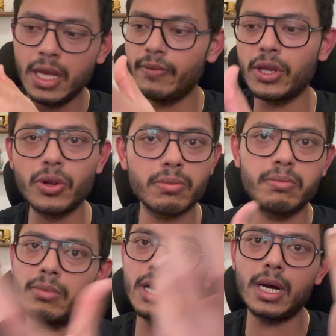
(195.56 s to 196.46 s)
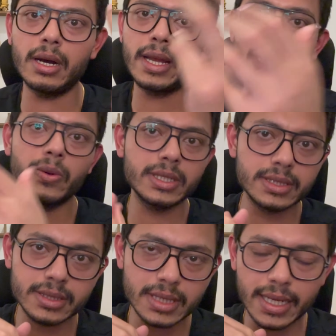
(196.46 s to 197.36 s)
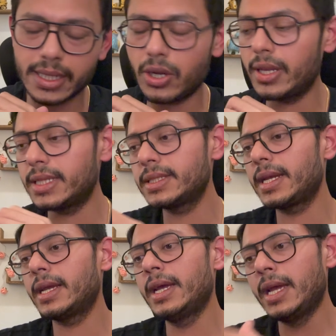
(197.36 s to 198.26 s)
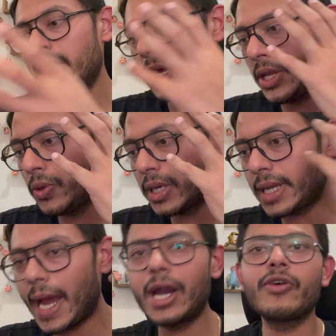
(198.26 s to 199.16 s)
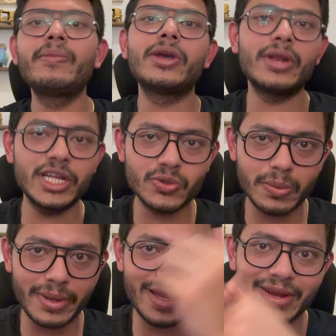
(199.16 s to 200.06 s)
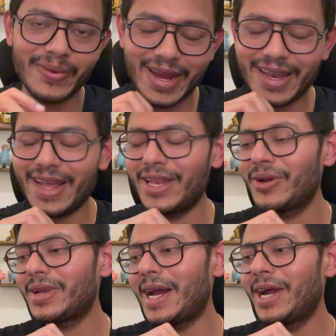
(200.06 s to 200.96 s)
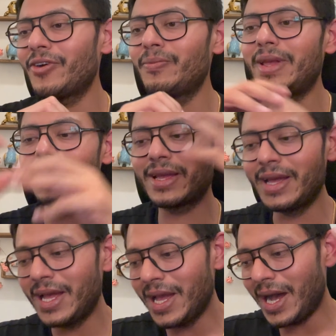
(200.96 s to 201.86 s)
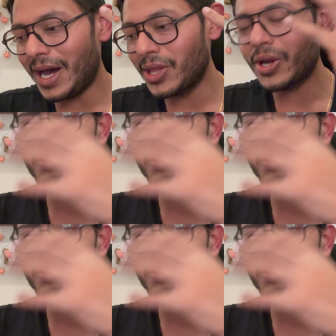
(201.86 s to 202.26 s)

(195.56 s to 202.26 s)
when your AOS started, or let's say you are tired of being on H1-B, right? And you're tired of being not